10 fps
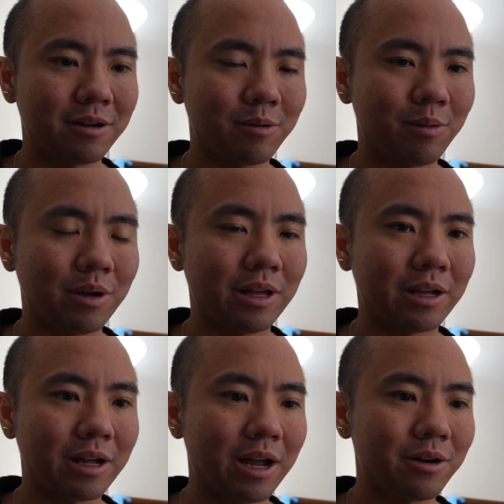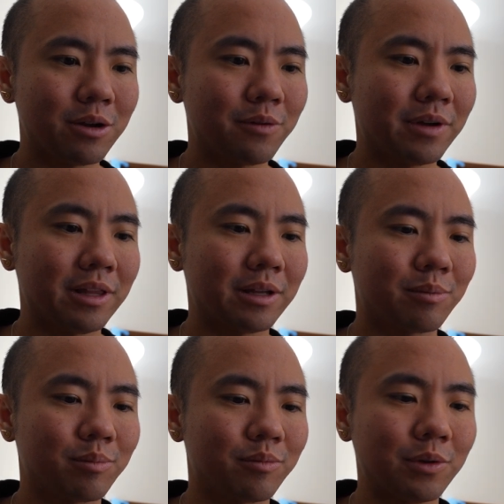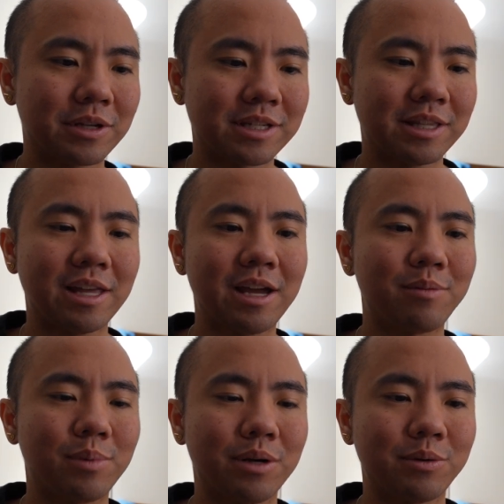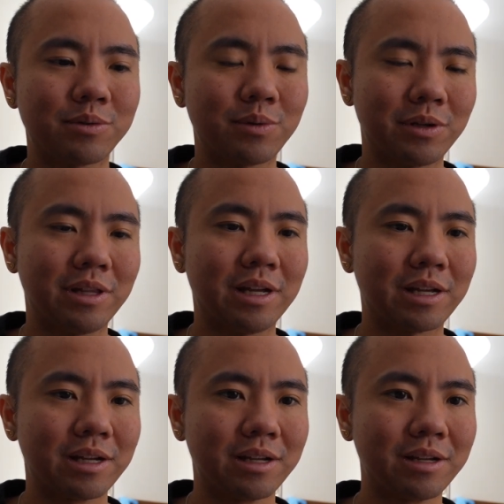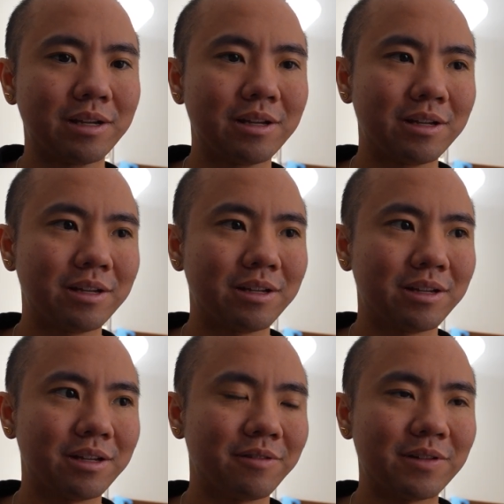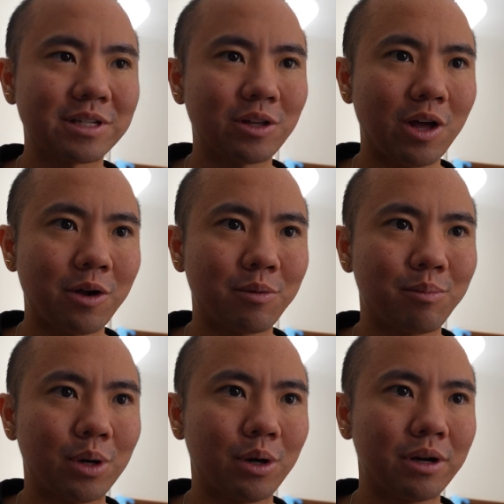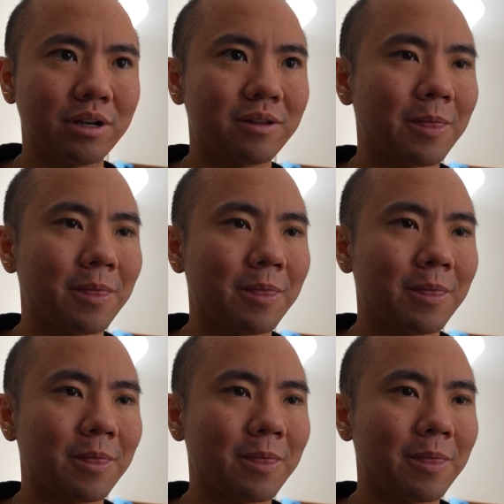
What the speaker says: Where like I don't know if I like really said that, but it was really like fizzle out and burn,